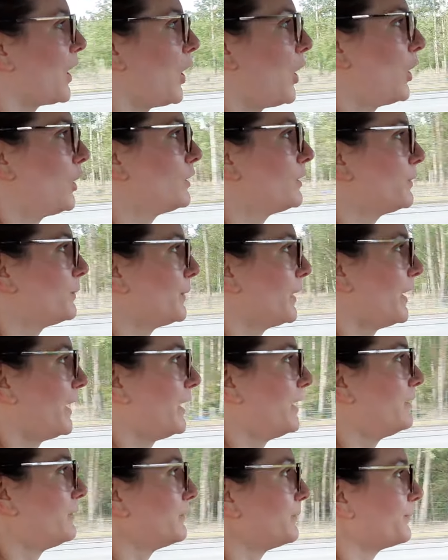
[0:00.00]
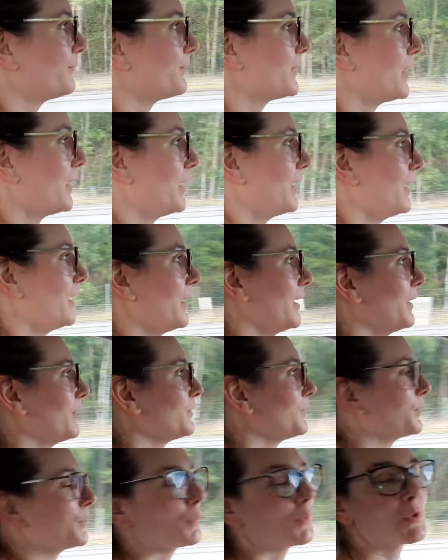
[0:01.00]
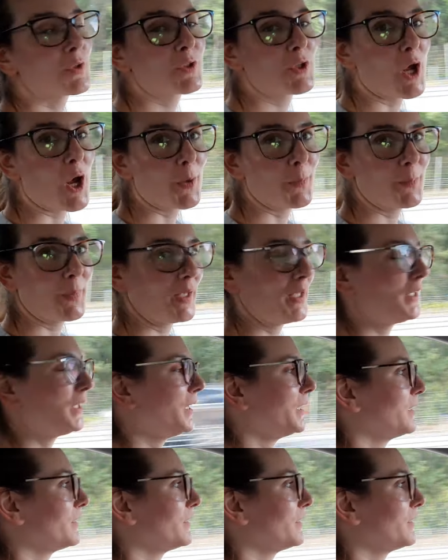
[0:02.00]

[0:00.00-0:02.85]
all the way to shopping.